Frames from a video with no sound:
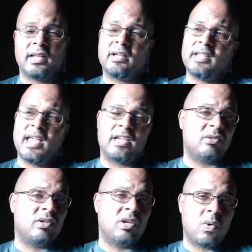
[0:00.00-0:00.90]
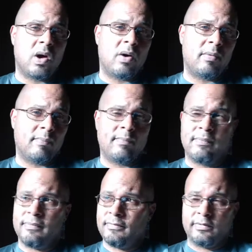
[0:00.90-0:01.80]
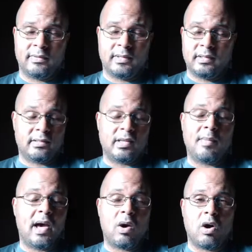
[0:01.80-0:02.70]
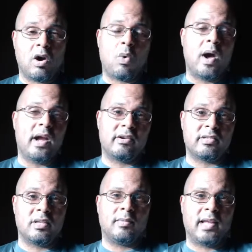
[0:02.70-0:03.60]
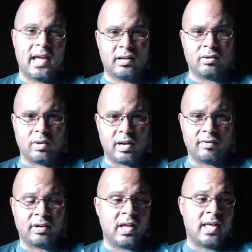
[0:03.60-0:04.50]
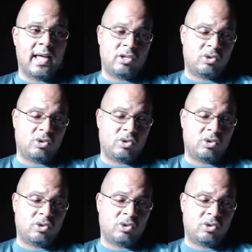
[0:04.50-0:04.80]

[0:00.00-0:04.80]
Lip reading: Yeah, you can go out and somehow acquire some land or whatever and